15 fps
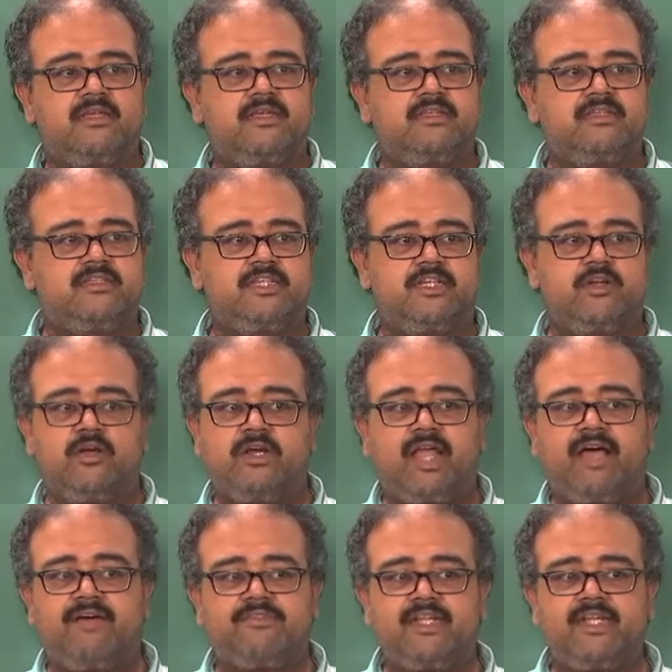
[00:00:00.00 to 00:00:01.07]
Since I do not
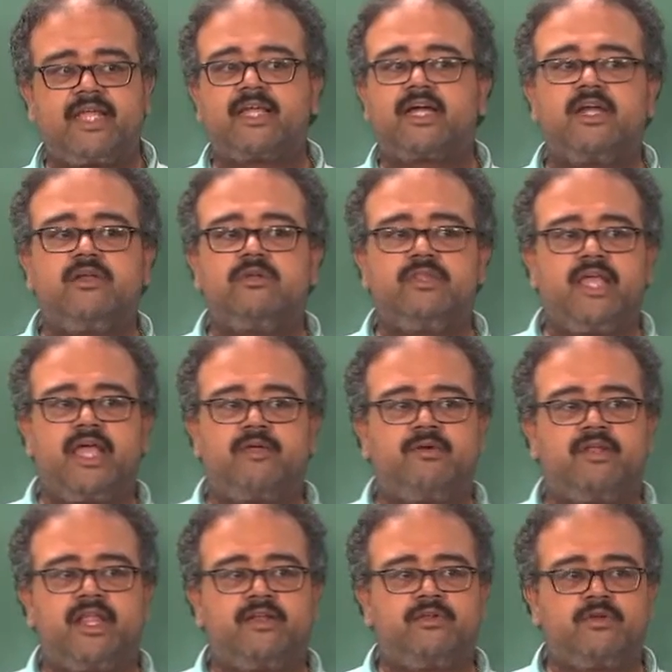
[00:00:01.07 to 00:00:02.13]
have that, I can't do the
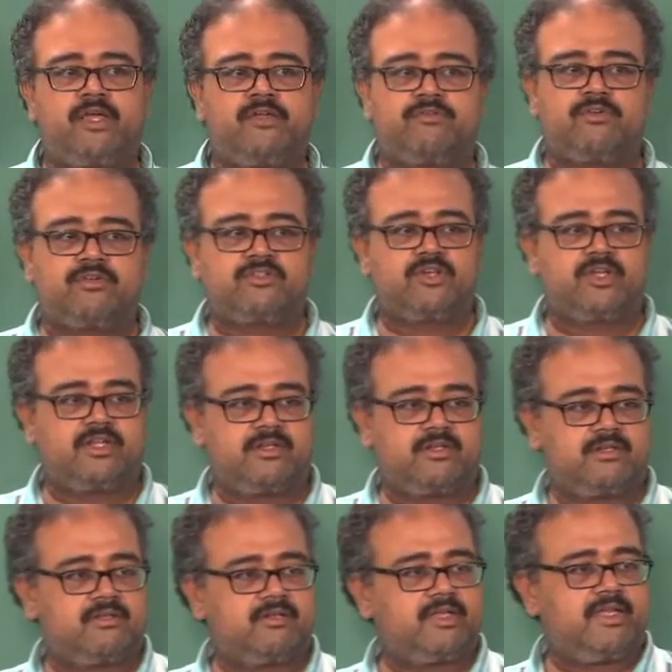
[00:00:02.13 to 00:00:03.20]
I1, I2, I4 join,
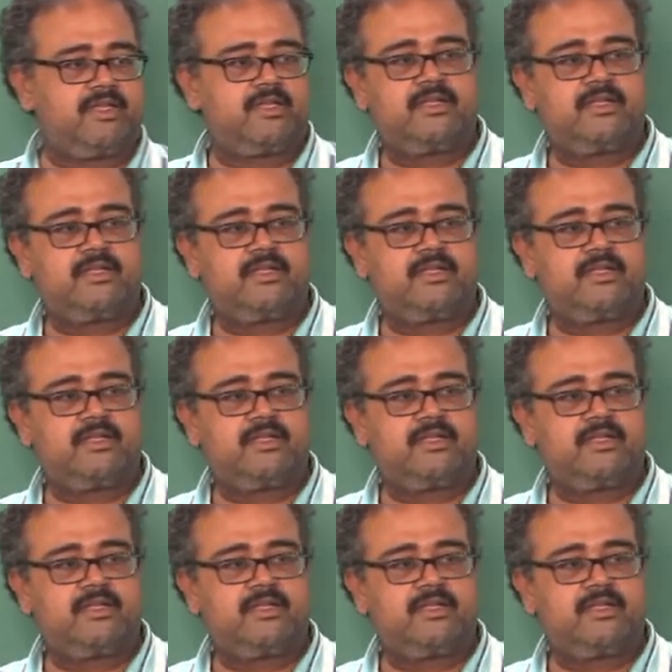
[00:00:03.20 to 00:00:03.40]
okay.